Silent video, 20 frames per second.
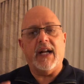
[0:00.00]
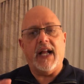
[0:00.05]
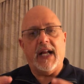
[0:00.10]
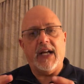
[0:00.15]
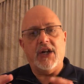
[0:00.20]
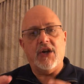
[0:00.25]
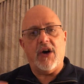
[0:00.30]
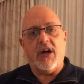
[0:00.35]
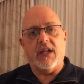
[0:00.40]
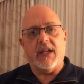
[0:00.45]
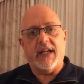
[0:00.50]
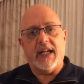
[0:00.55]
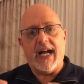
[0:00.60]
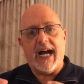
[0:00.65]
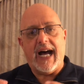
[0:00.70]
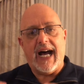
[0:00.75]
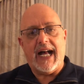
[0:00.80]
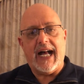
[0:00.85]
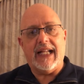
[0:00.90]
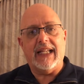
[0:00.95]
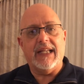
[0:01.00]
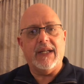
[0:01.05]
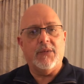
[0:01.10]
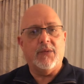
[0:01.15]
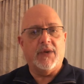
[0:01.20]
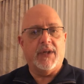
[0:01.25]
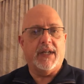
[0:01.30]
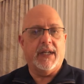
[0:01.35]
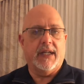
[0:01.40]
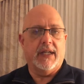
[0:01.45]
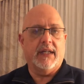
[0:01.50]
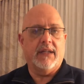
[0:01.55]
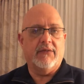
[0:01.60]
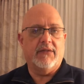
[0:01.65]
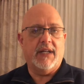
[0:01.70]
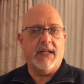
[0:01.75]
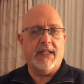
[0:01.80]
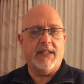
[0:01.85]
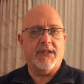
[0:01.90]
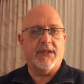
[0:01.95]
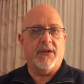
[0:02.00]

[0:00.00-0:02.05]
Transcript: and I call it Hollywooding, right?